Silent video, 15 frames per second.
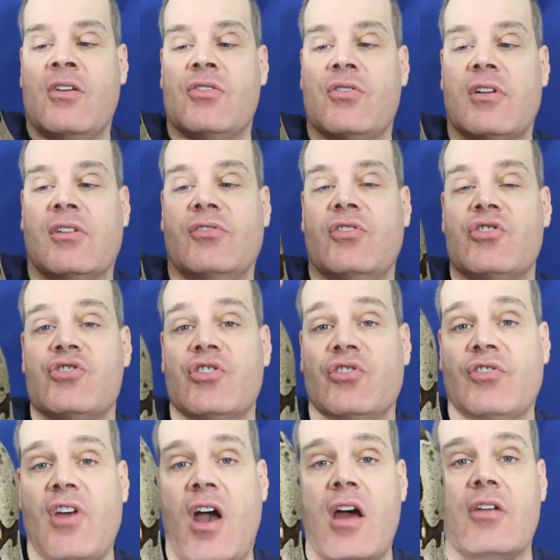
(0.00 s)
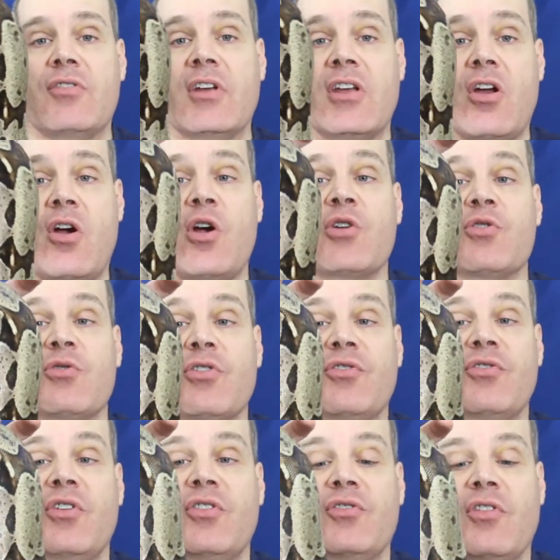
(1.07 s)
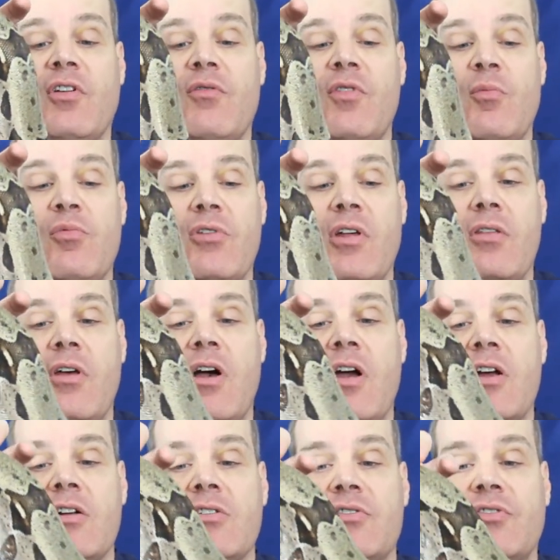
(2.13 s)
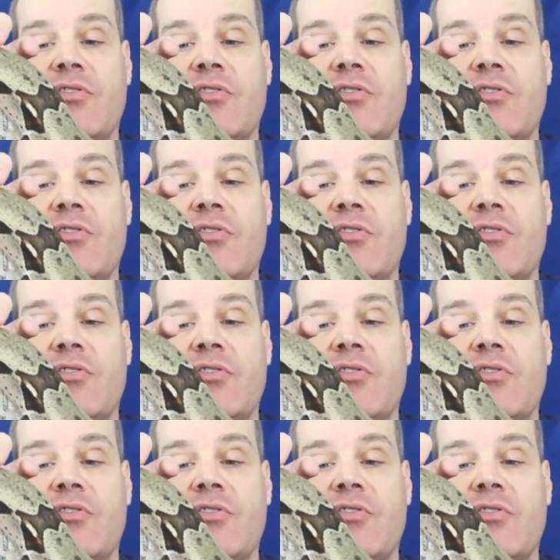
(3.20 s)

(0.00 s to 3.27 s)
you can see she's got the characteristics of the bloodline.